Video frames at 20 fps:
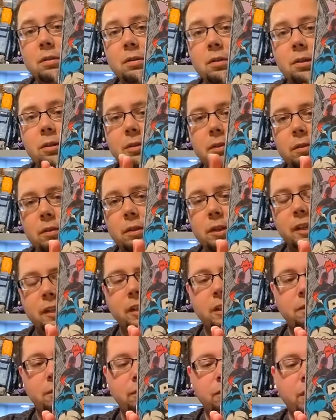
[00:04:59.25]
or this
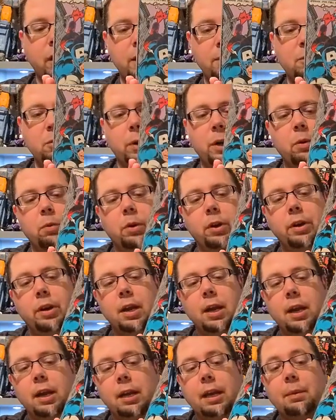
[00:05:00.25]
is volume 21,
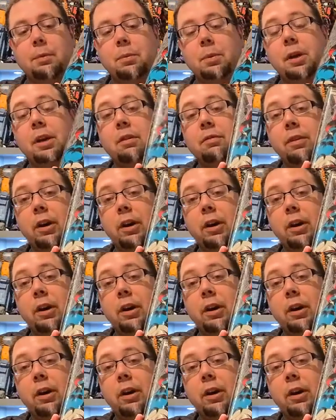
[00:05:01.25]
Captain America